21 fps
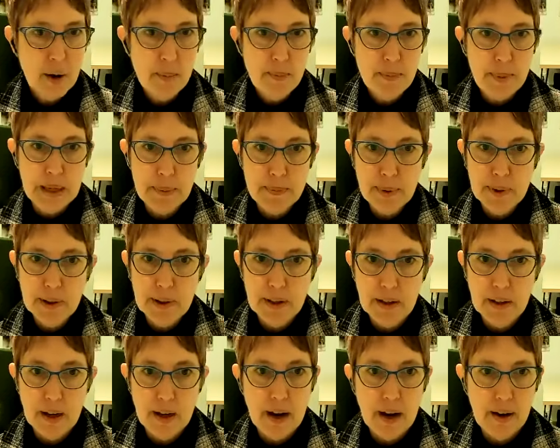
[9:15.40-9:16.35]

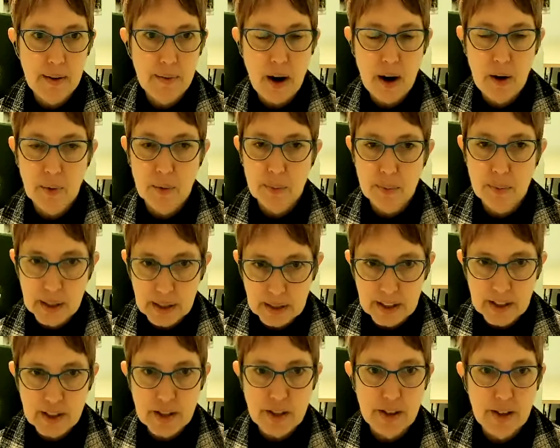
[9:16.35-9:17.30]
People are
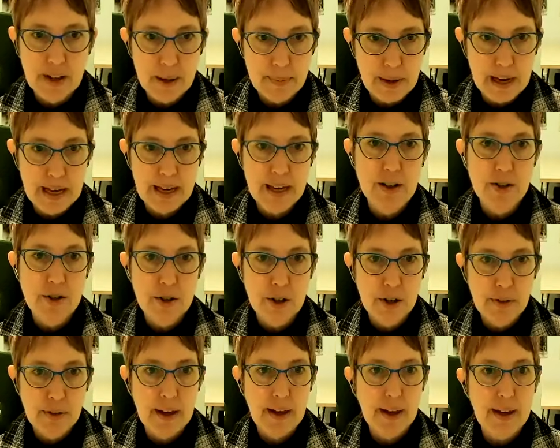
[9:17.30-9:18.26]
really good at making
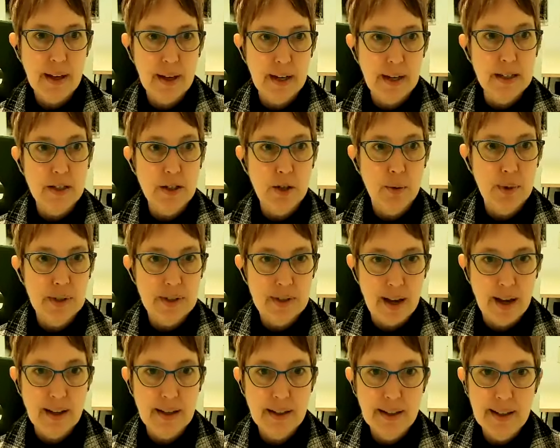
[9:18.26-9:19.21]
sure they get into
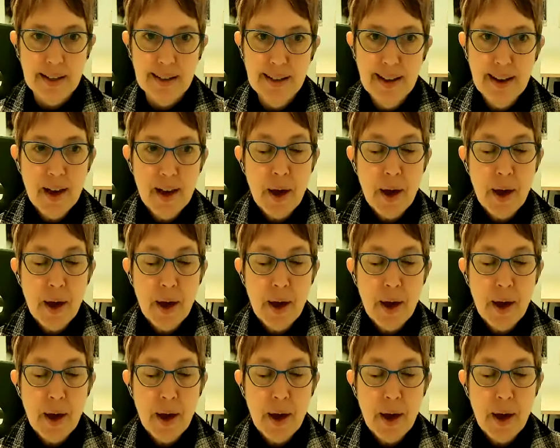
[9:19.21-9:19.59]
recycling.